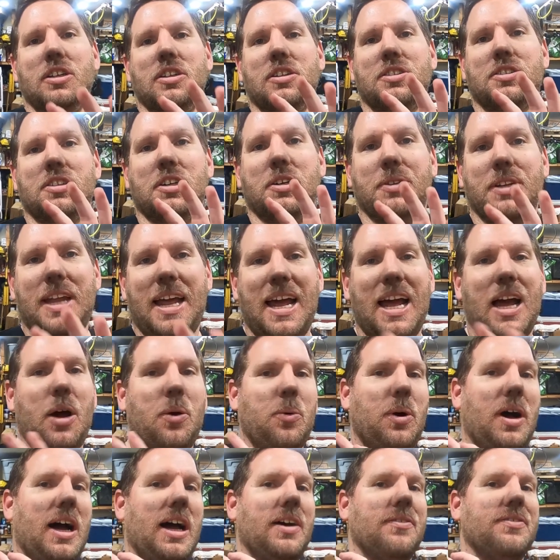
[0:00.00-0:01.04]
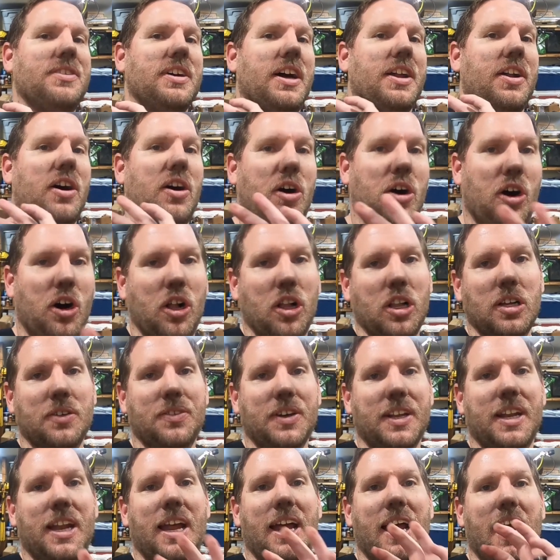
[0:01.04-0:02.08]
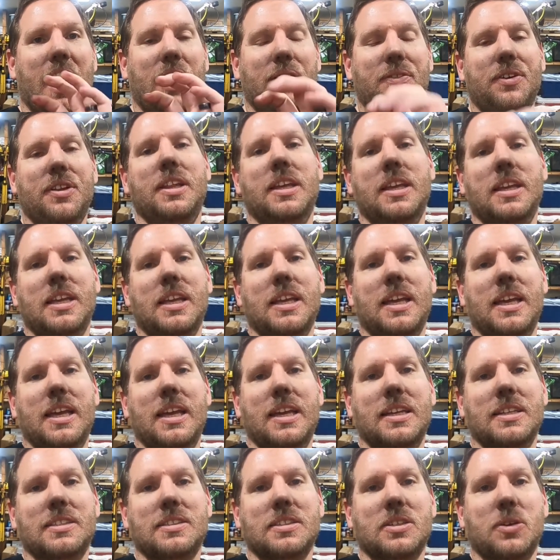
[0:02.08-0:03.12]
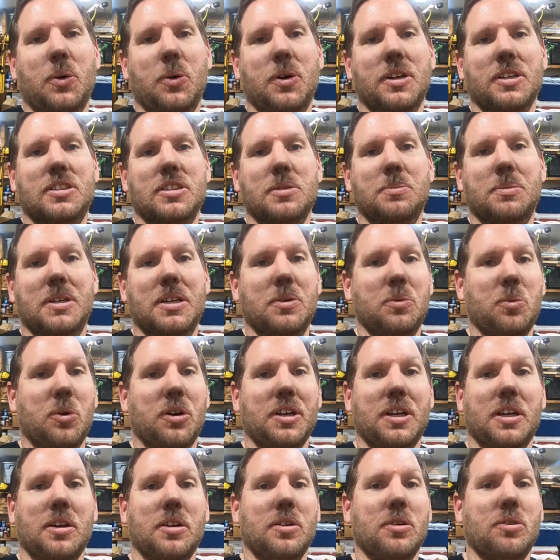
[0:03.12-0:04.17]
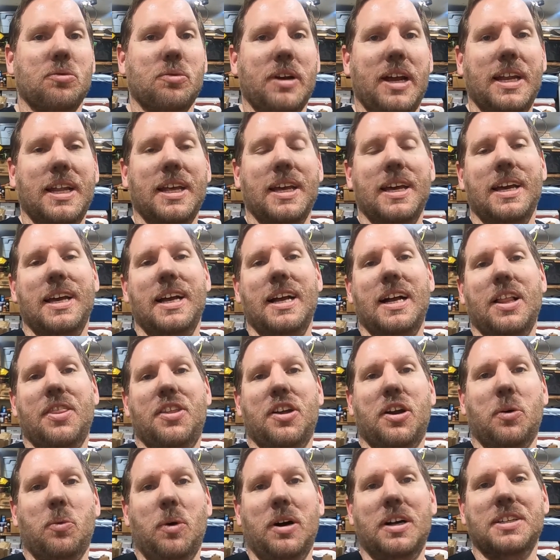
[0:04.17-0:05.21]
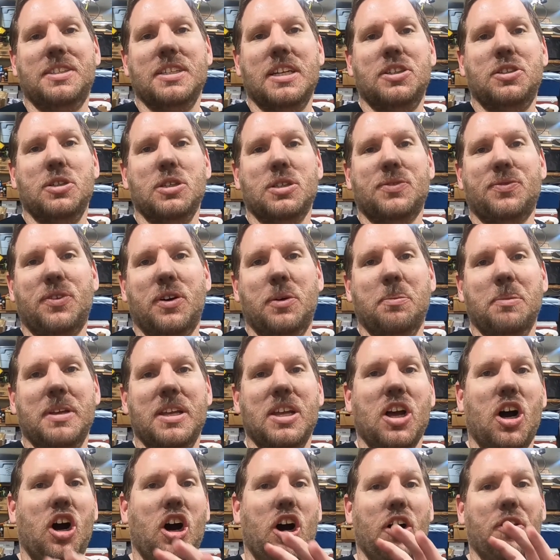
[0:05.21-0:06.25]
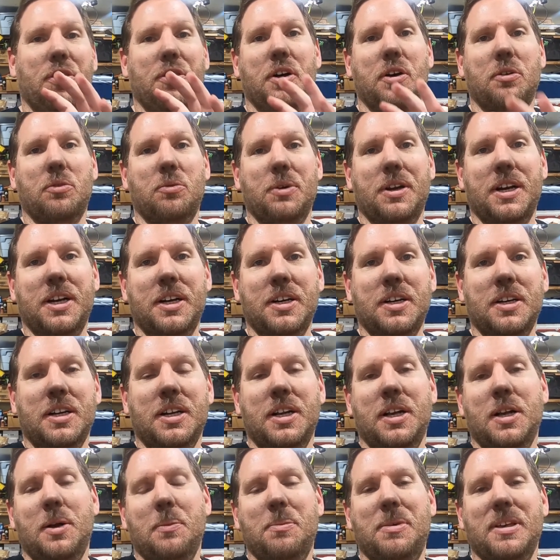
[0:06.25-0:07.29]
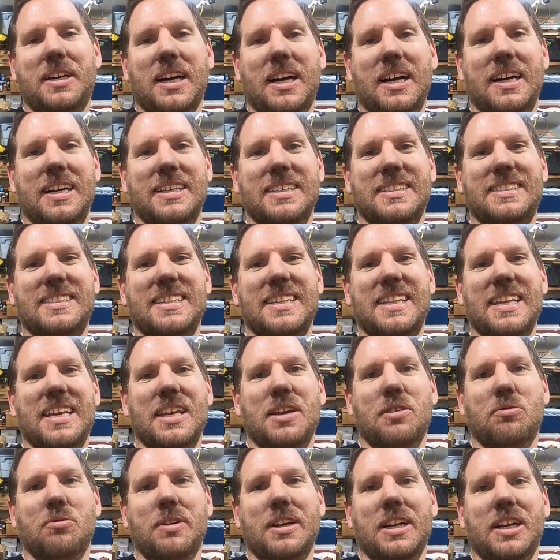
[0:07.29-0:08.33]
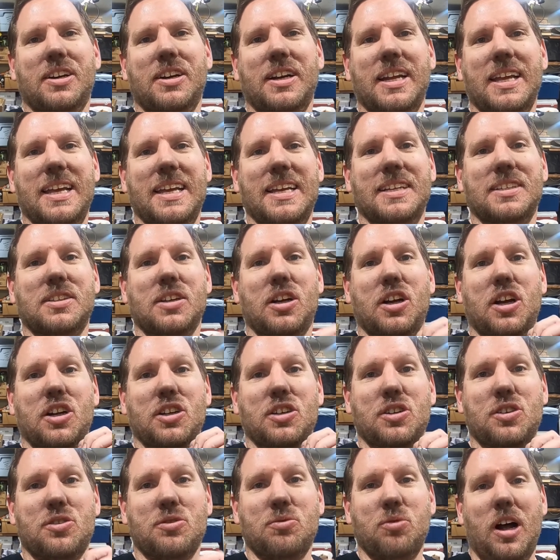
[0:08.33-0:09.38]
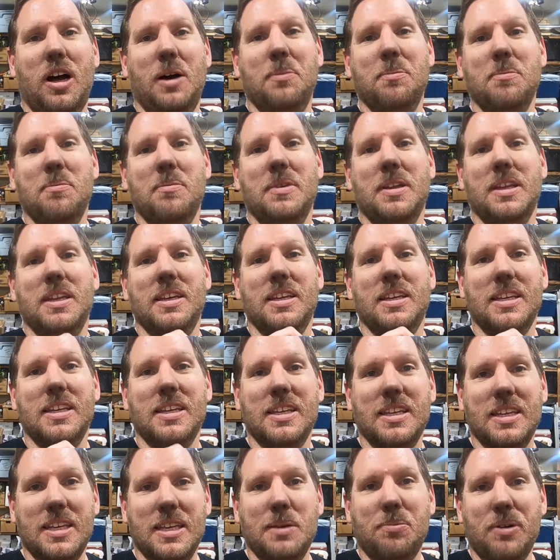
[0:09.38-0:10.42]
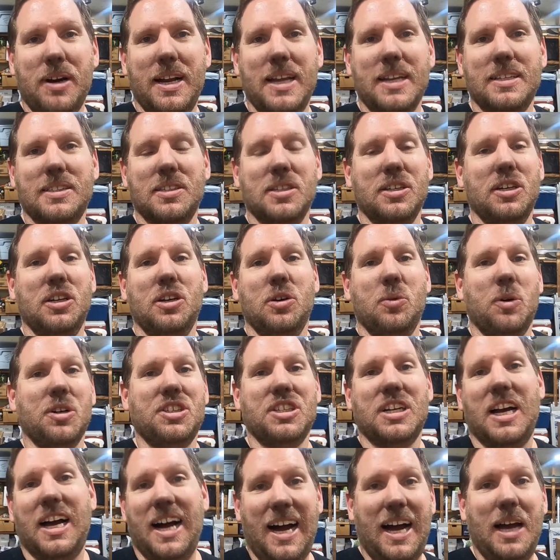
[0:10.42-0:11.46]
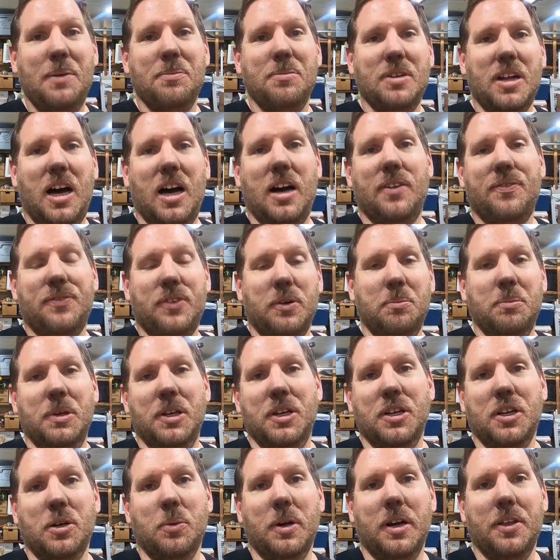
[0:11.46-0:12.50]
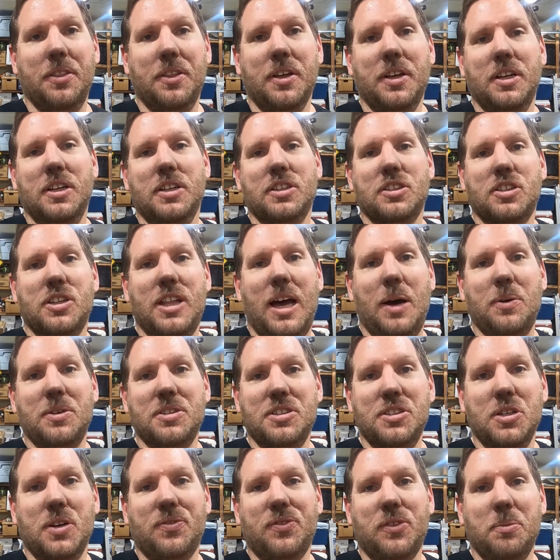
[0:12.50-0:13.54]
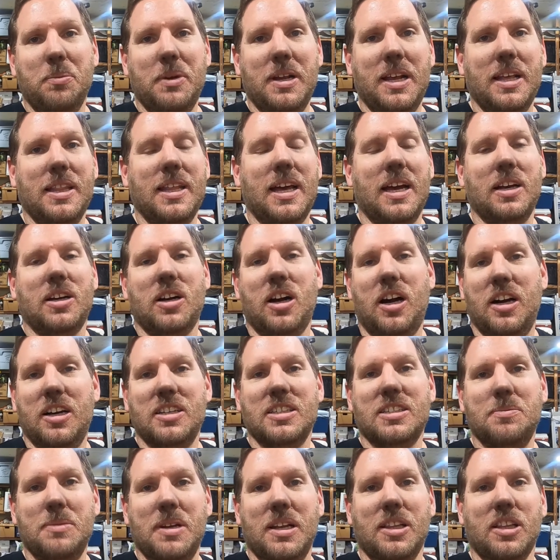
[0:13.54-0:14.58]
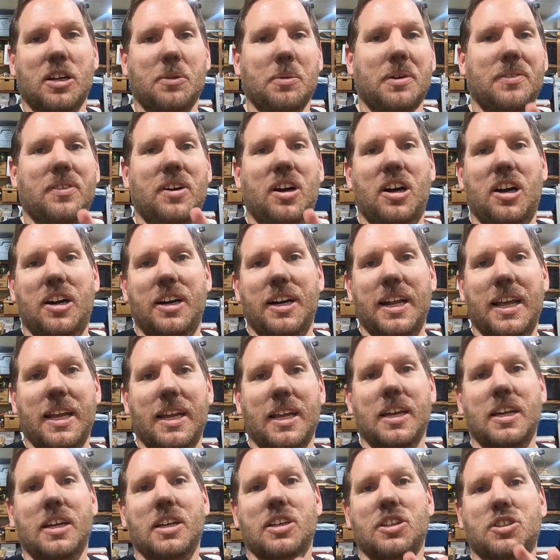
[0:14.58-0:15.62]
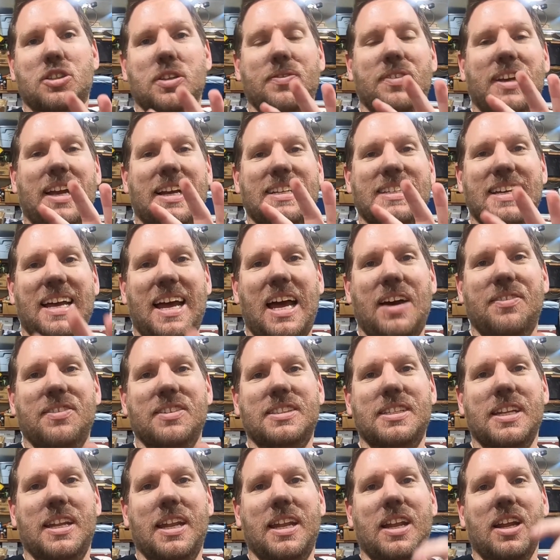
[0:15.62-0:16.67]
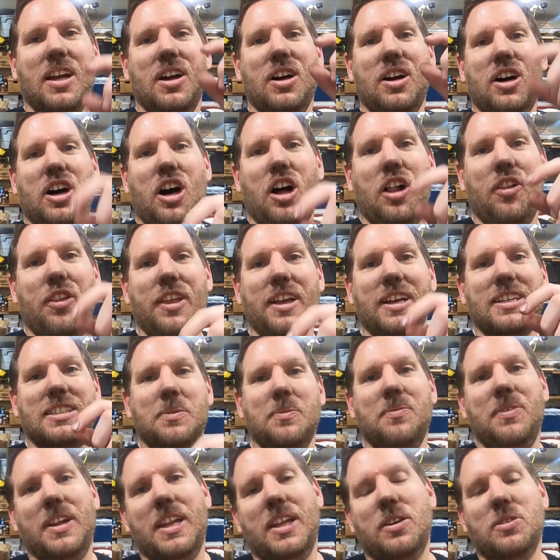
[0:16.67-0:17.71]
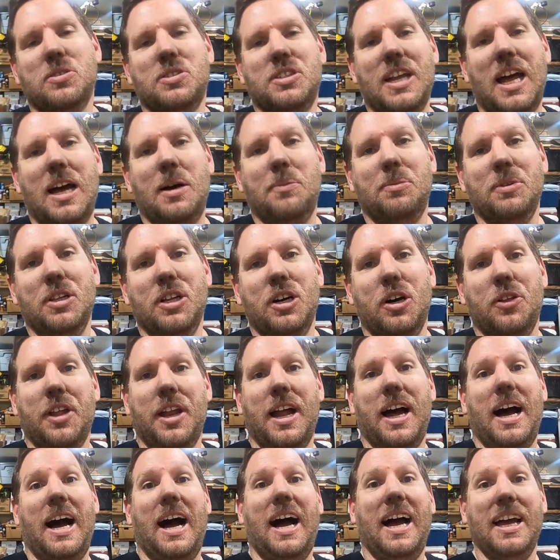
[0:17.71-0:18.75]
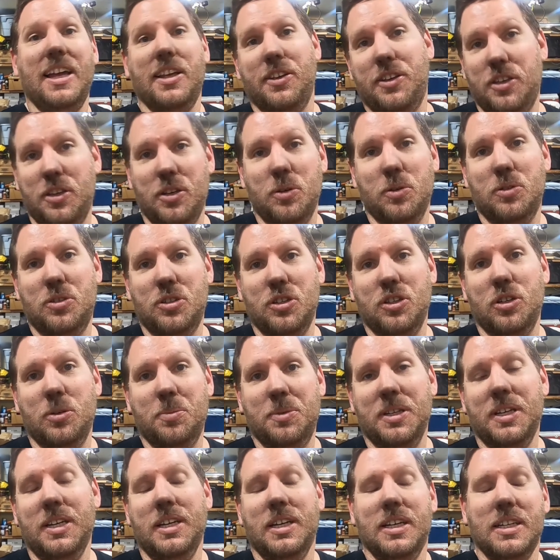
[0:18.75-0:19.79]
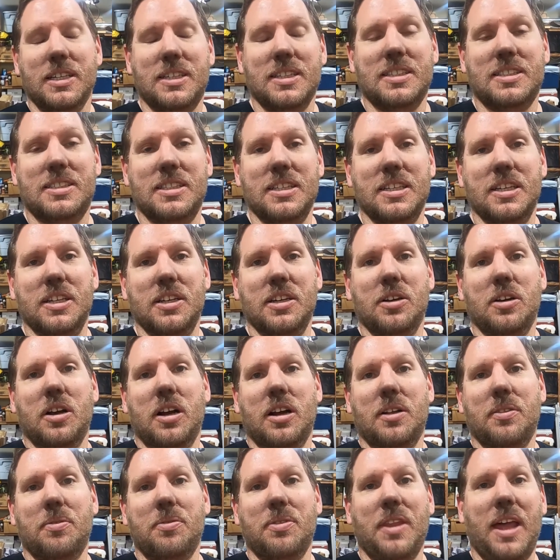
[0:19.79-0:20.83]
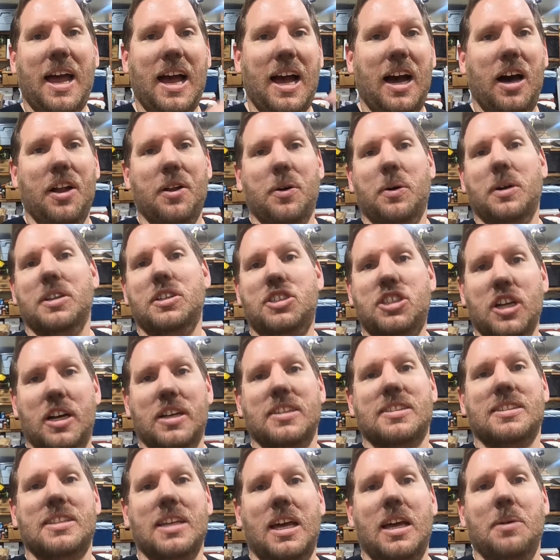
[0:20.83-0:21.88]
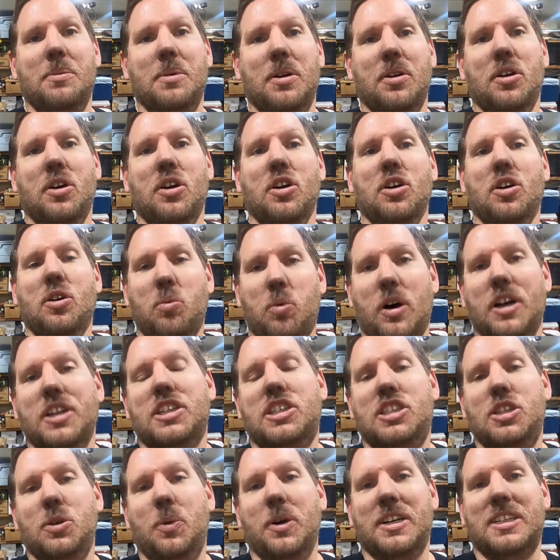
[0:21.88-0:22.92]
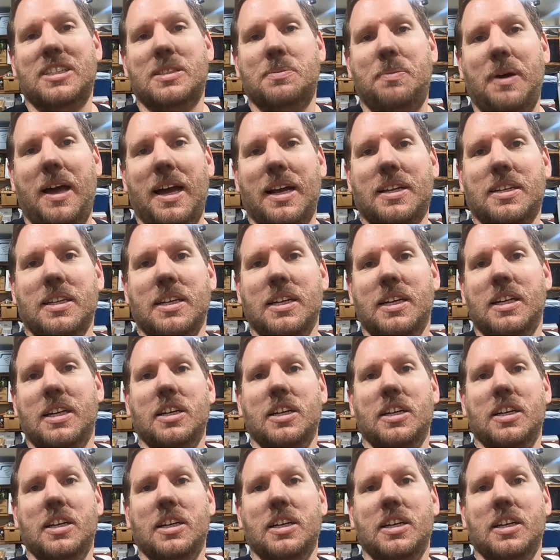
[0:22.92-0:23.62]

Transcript: So now I've done all of it. Everything is going to be working great. There was issues for me on the rear because the rear is drum e-brakes, which I'm not familiar with. So that was new for me. That caused me a little bit of a heartache. So if you guys haven't seen it, I'll link some videos down below that I YouTubed to see how to adjust them and what to expect.